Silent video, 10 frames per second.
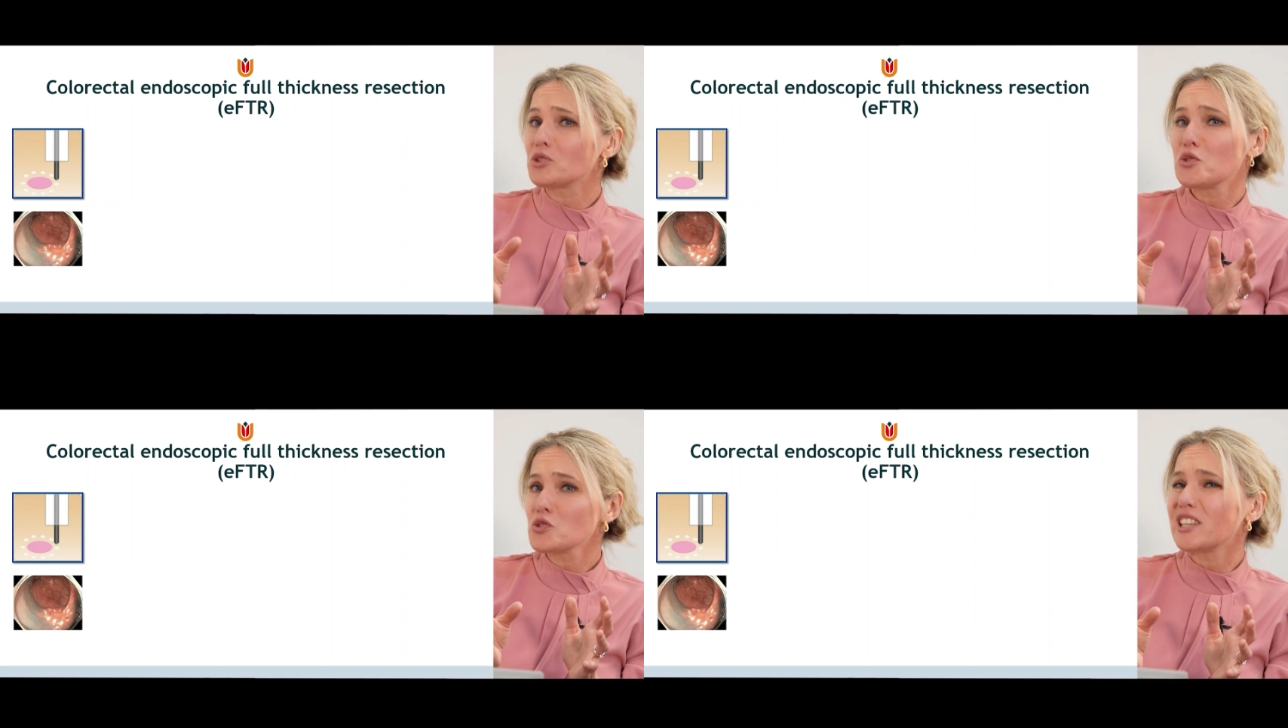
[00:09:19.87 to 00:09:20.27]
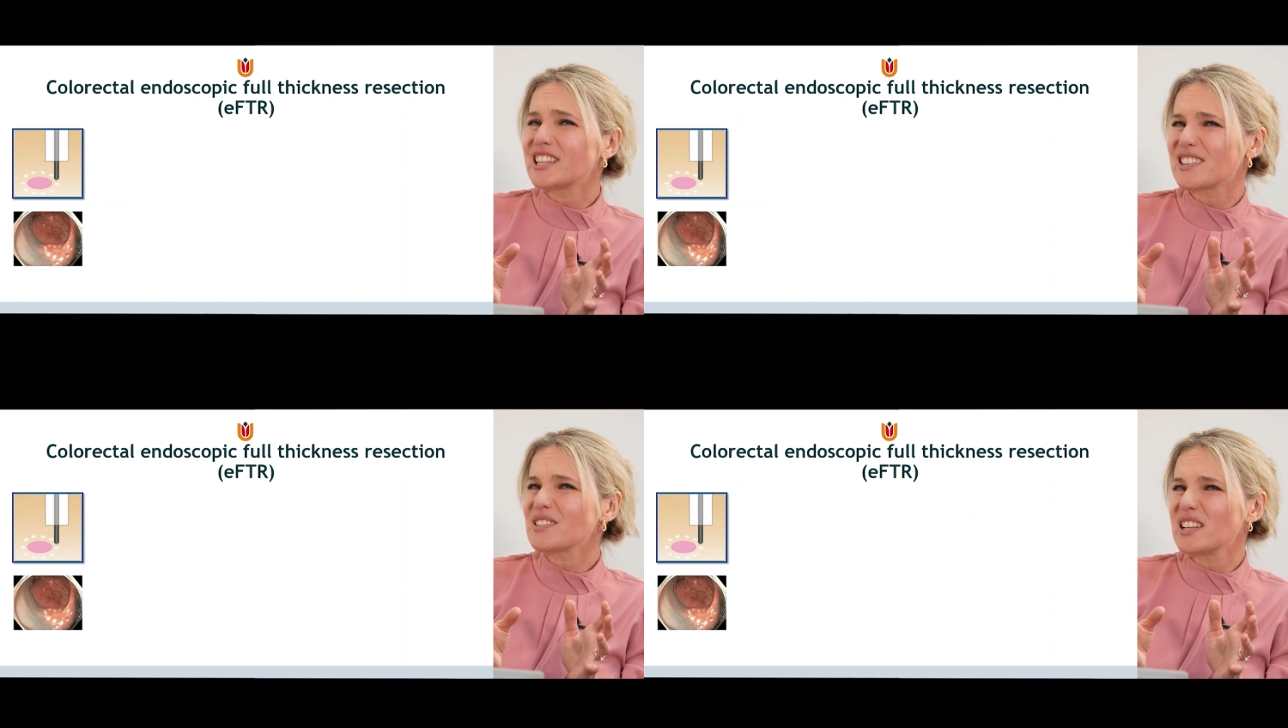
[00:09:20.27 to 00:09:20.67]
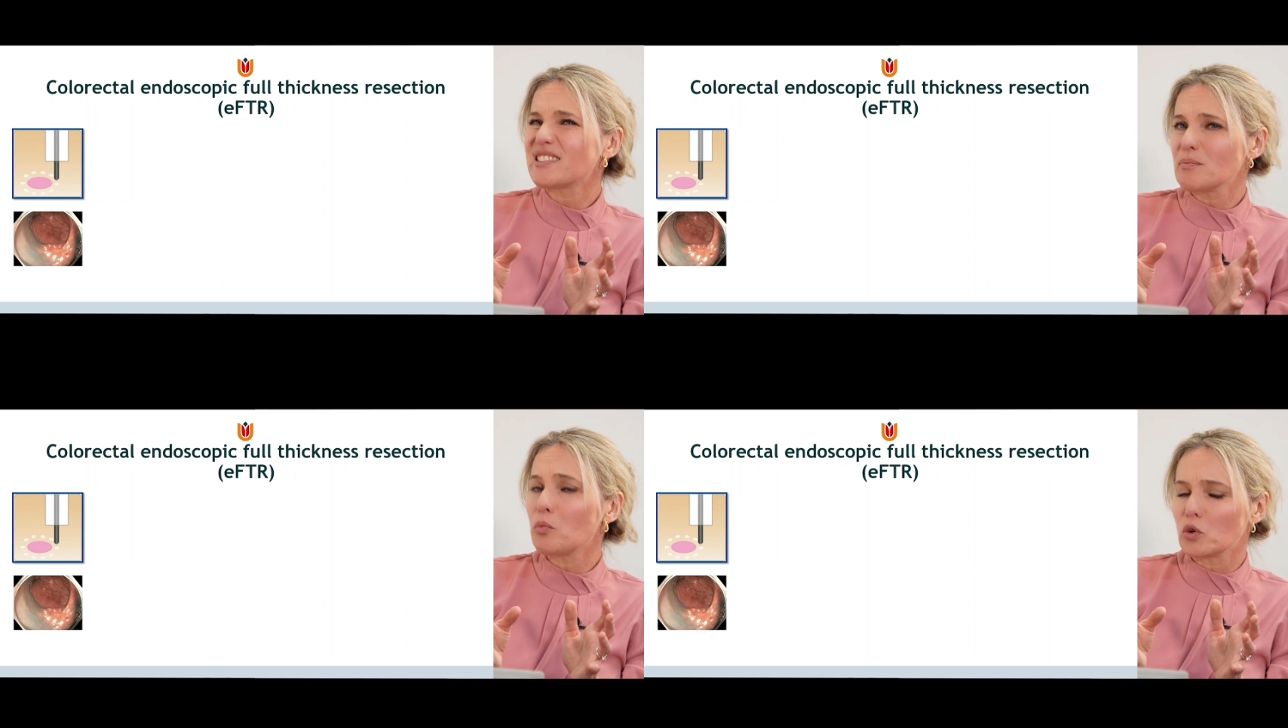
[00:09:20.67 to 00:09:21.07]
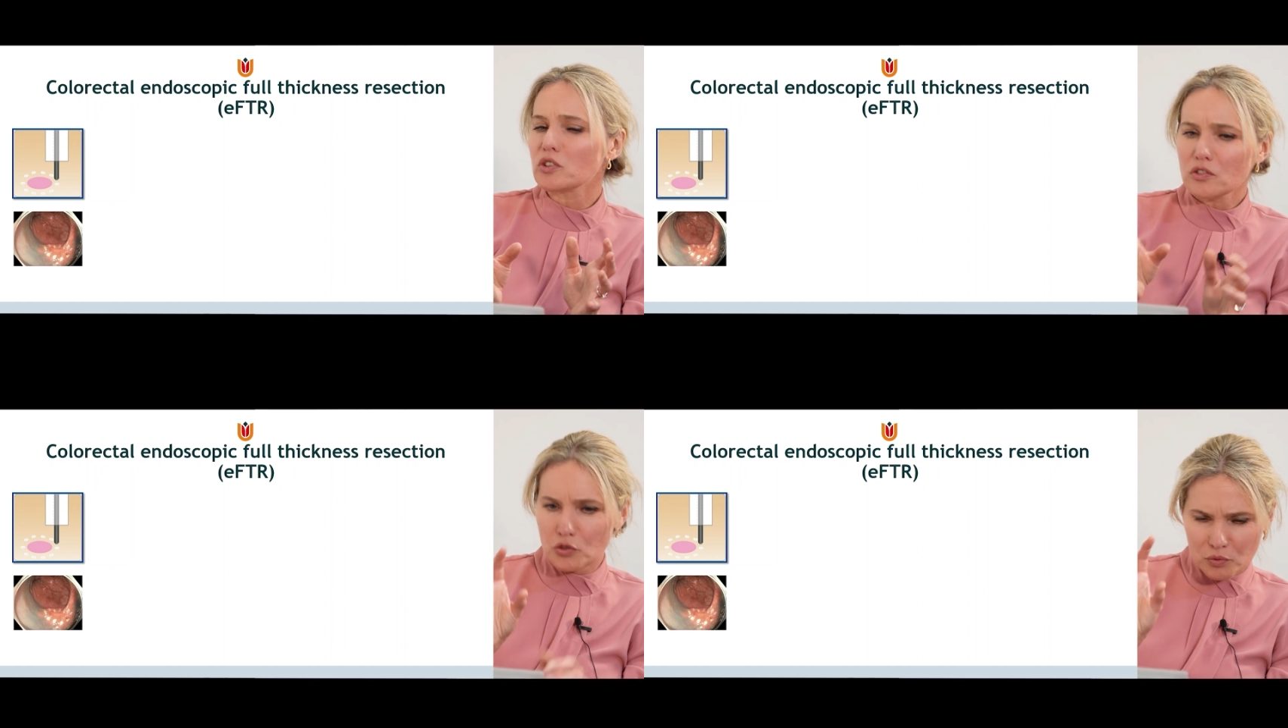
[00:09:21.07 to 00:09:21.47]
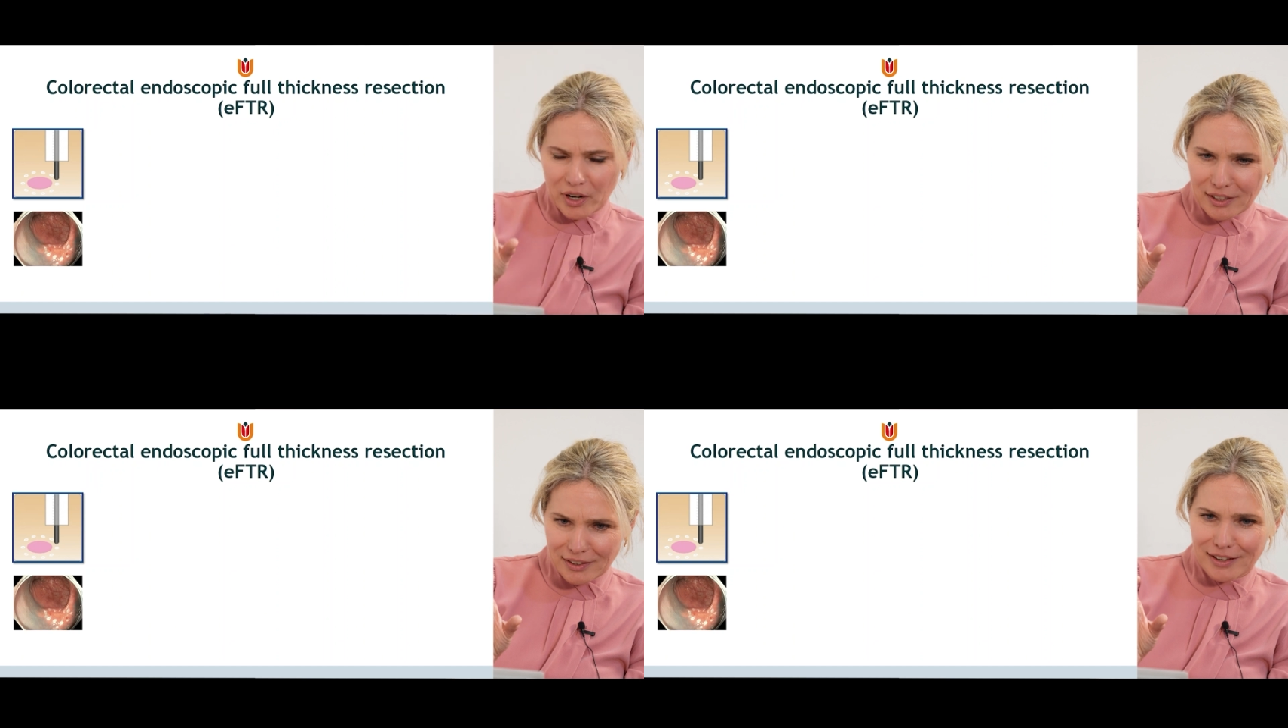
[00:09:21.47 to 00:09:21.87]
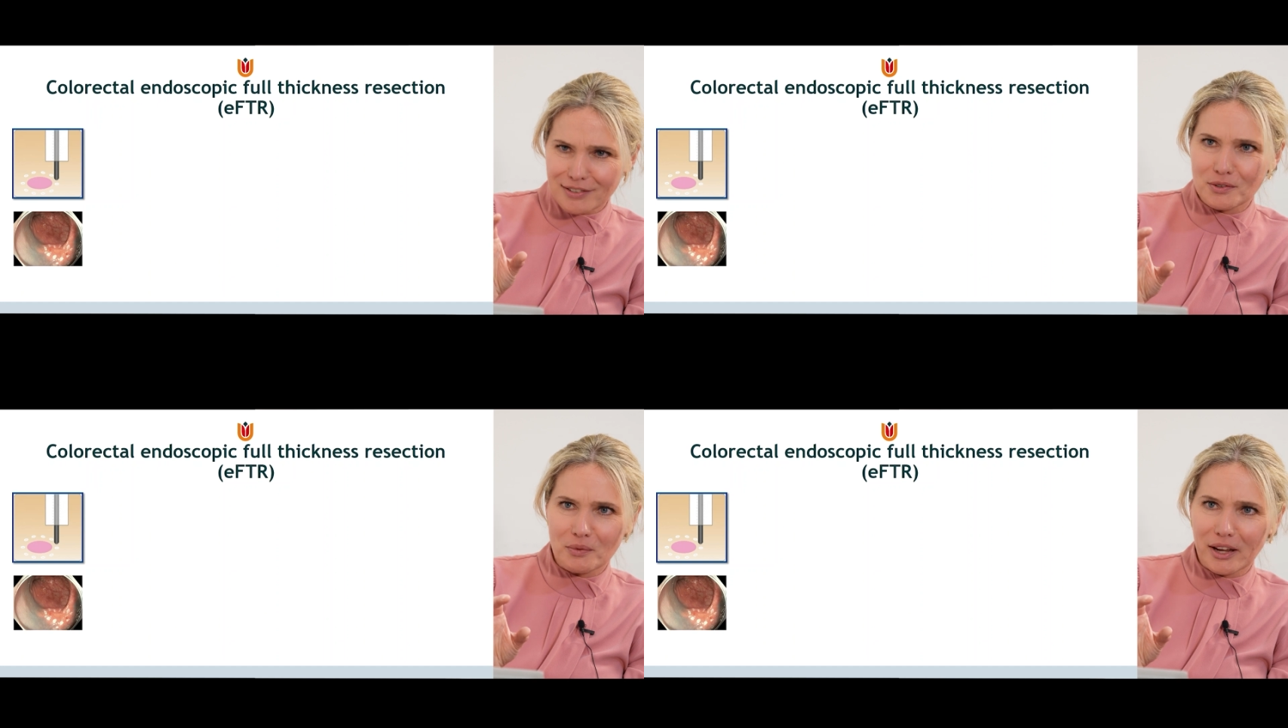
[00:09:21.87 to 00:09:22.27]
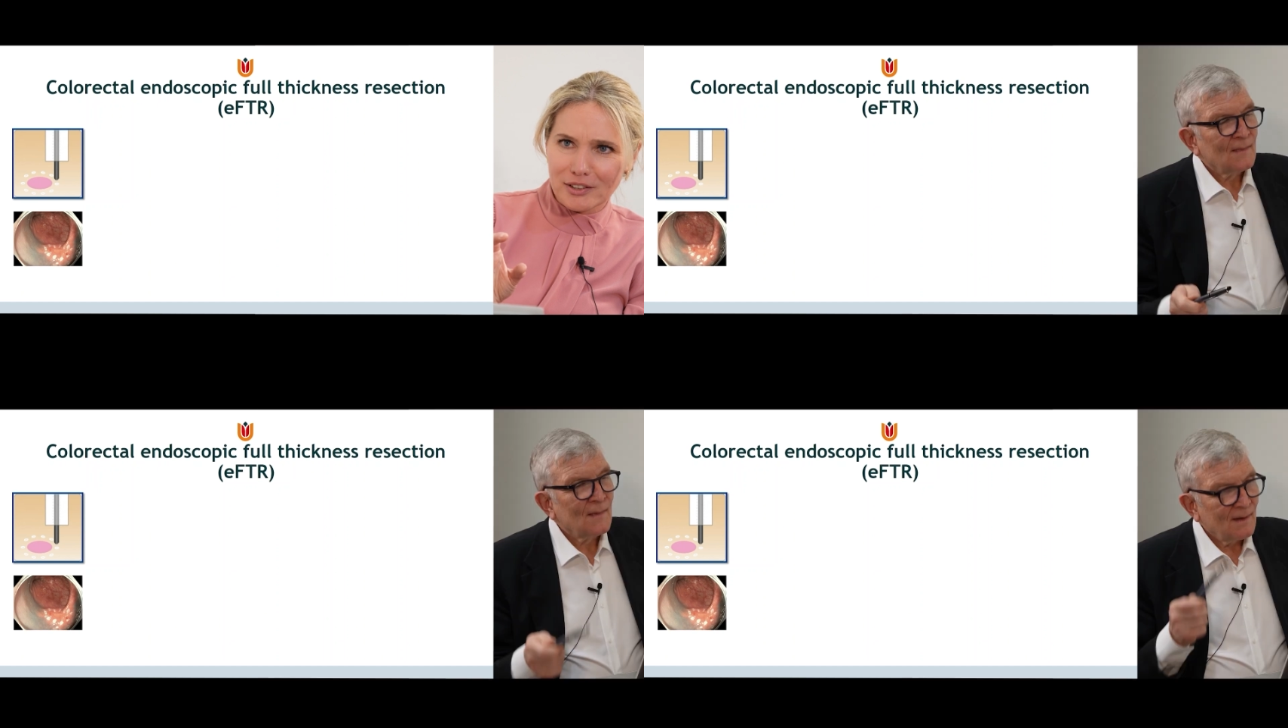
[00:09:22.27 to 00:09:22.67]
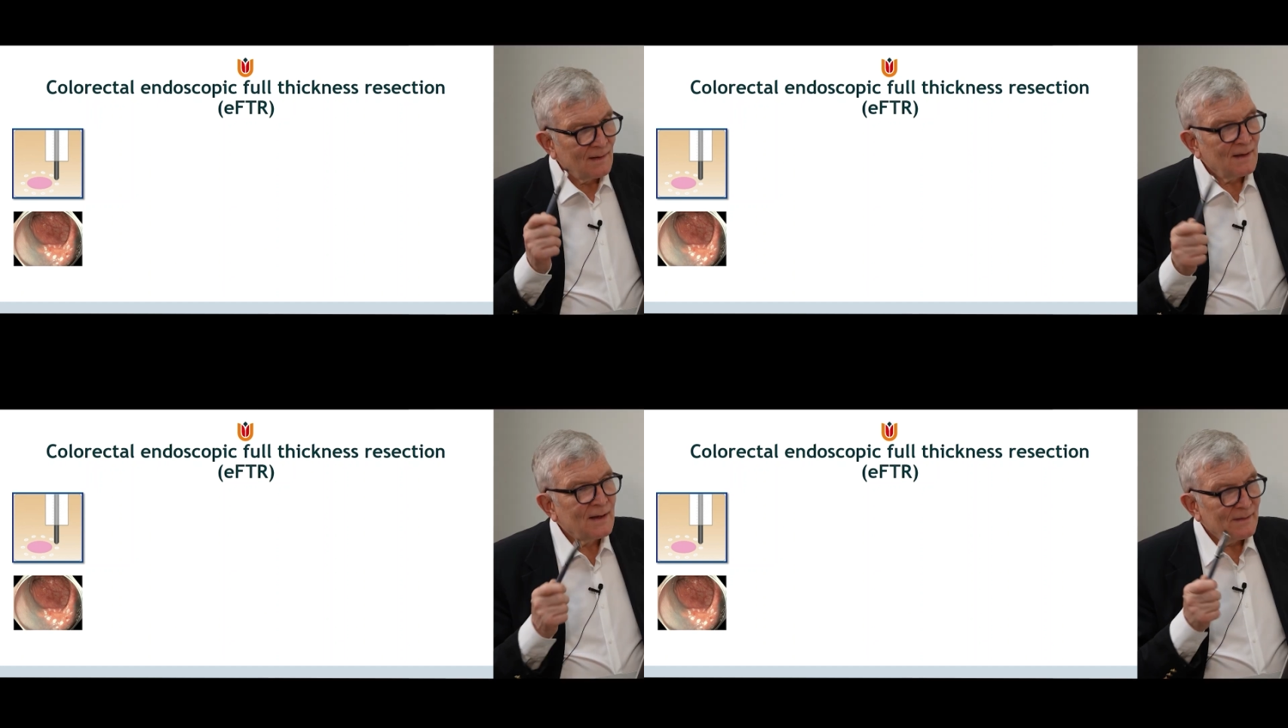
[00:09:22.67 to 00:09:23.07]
but usually it's important to recognize the right spot.